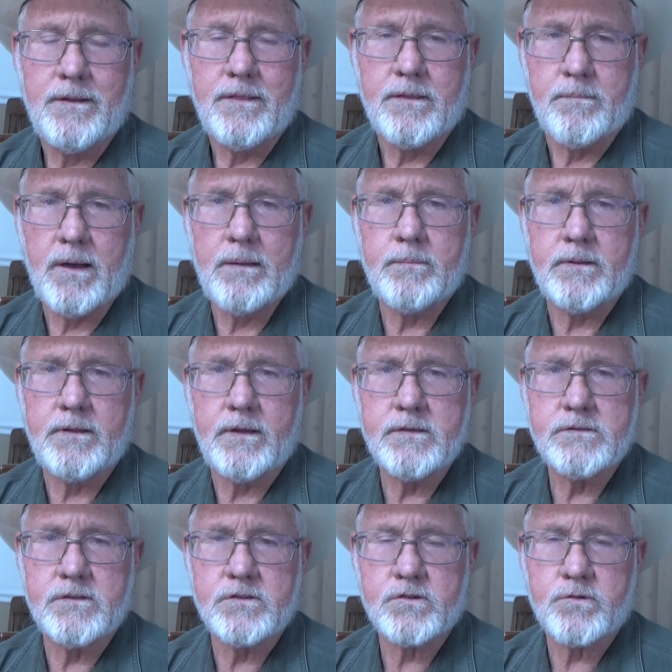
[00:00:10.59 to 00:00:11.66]
the Bible
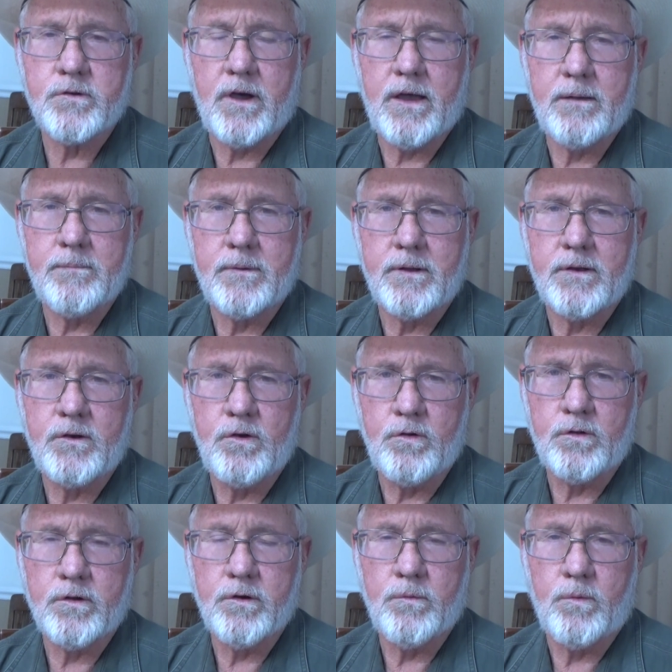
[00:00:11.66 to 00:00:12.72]
does describe
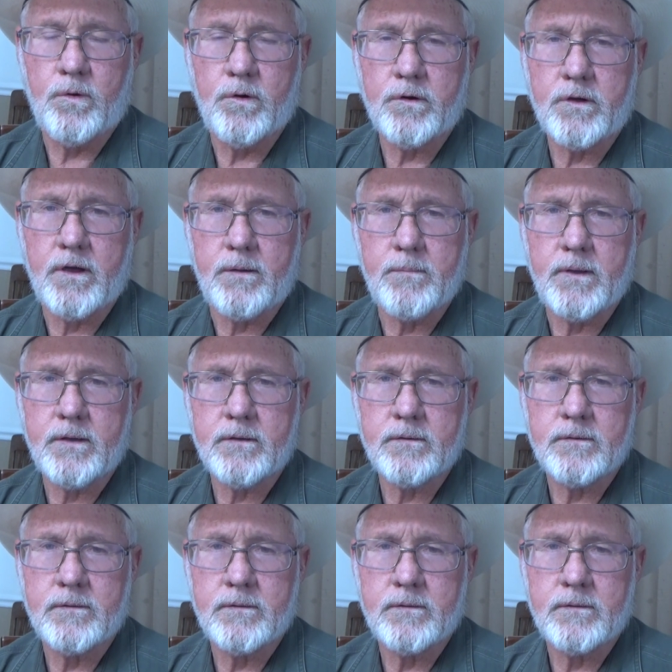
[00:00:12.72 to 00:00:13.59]
nuclear war coming